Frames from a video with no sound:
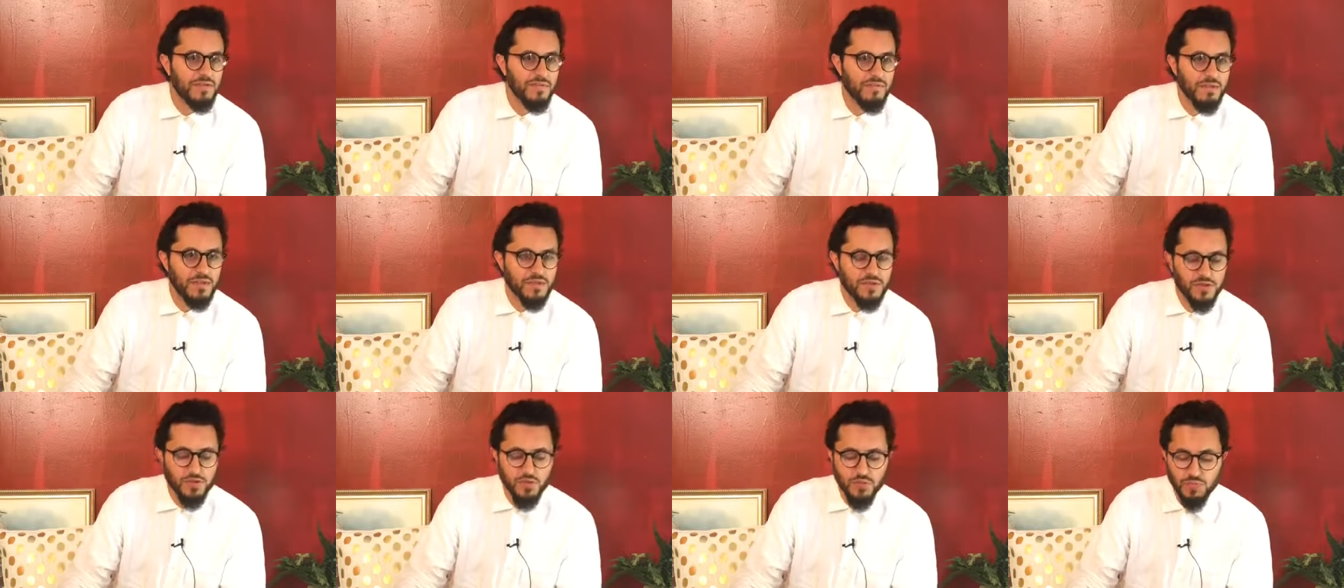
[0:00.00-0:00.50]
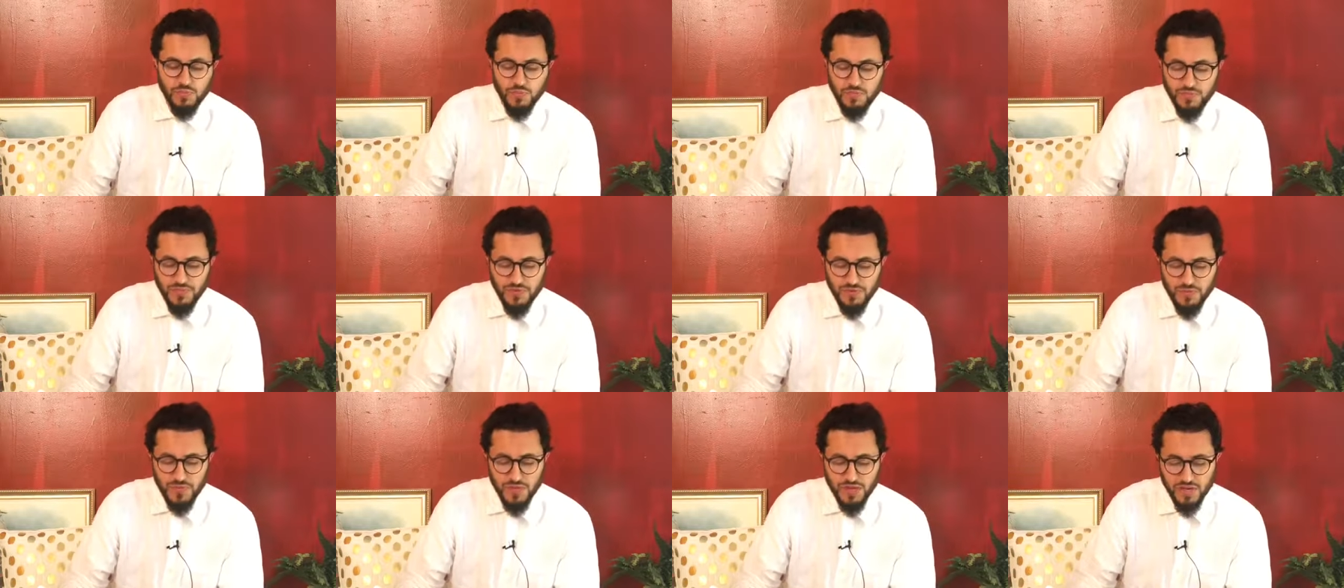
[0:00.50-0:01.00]
Mansub
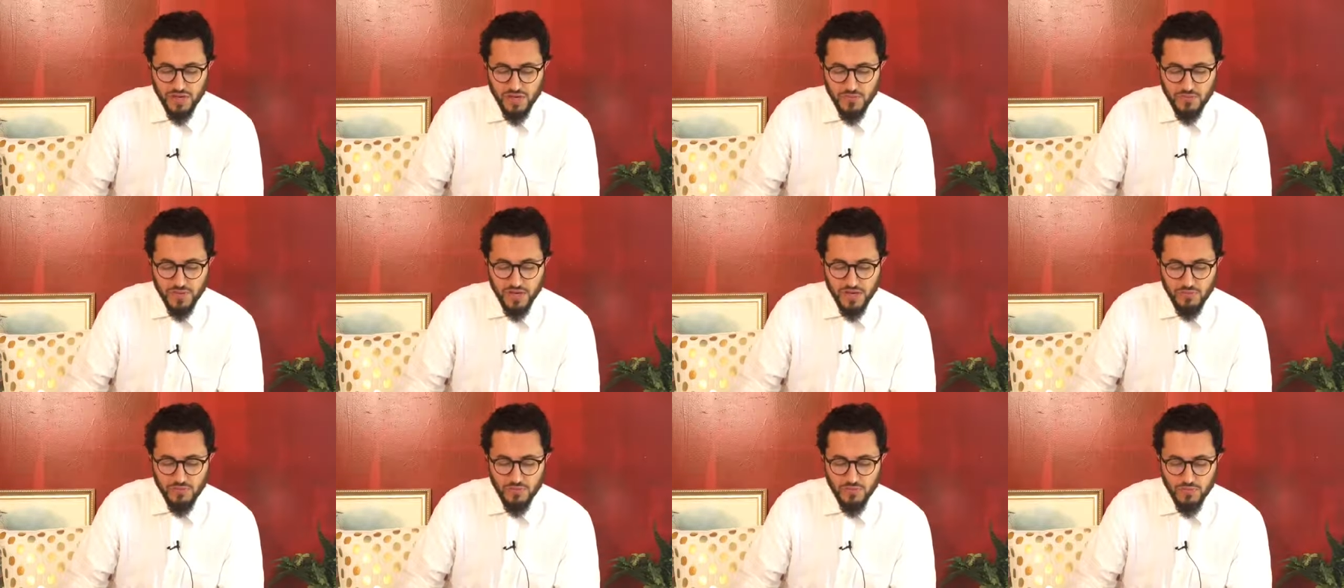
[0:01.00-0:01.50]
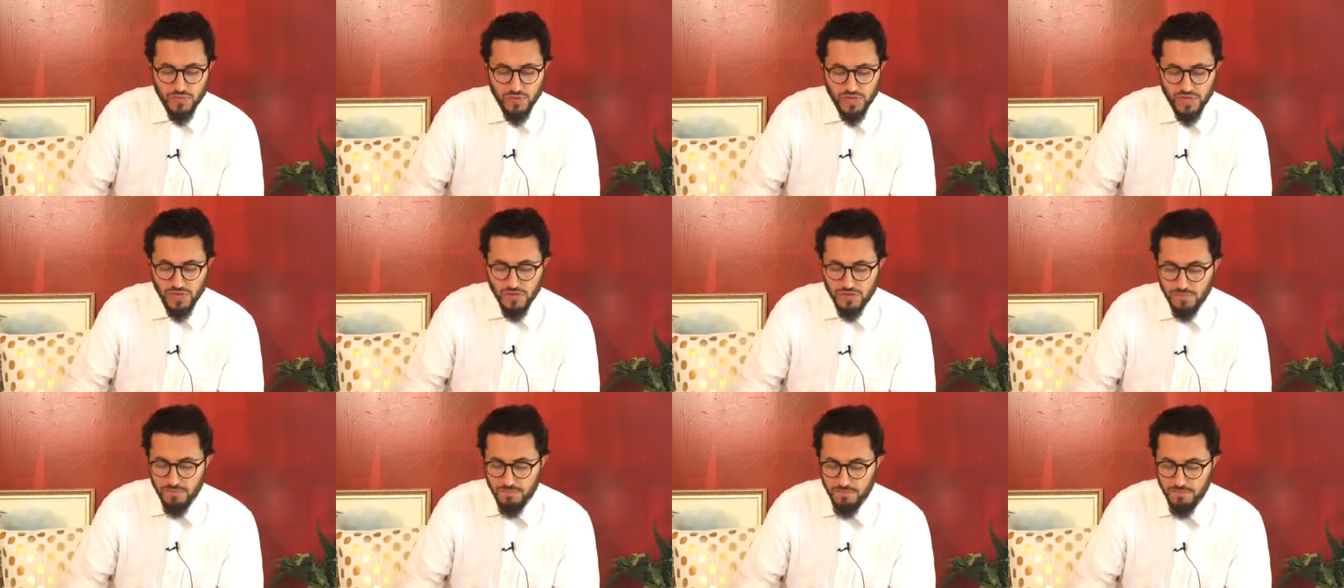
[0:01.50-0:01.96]
to become al-mu'minina.